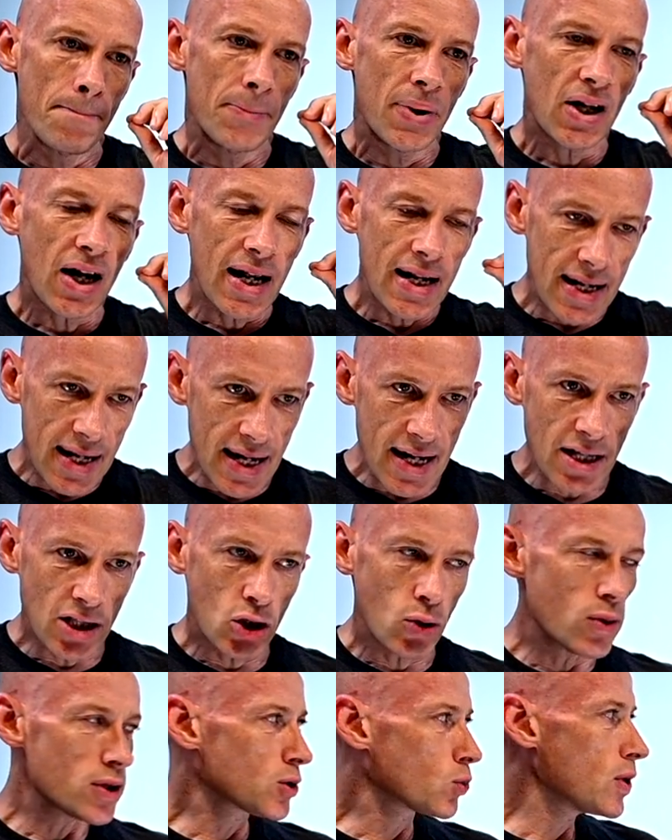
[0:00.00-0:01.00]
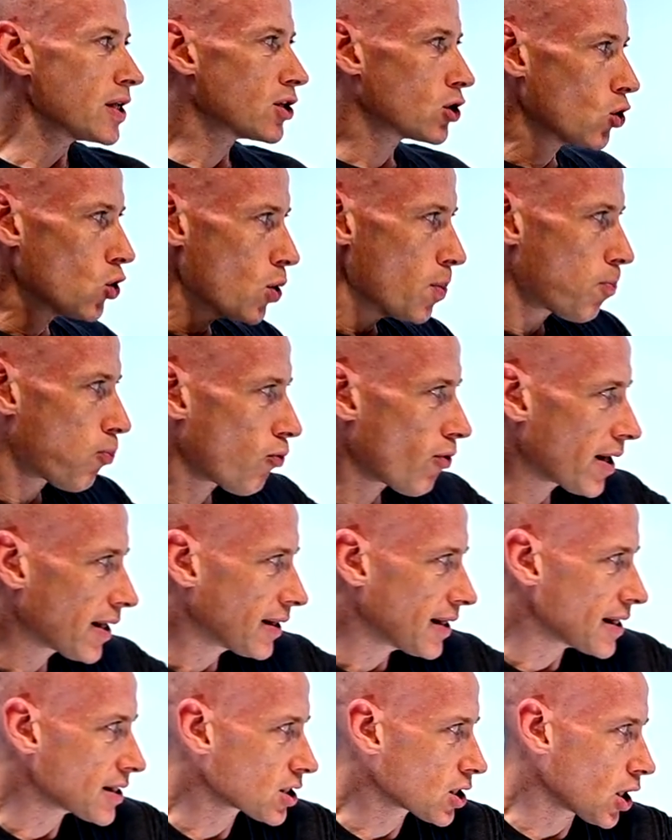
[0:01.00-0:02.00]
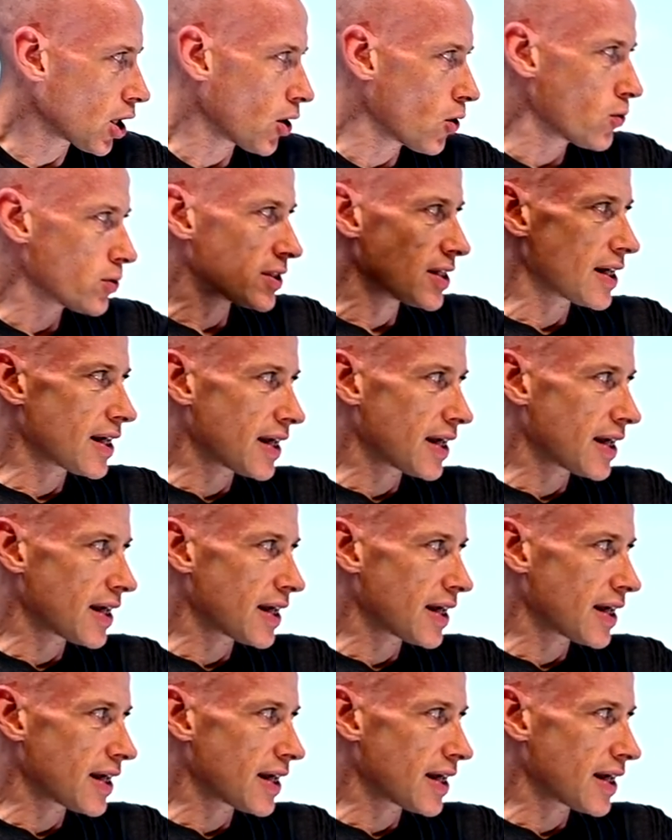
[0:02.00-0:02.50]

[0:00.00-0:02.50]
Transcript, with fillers: But I need to, as we do bring this code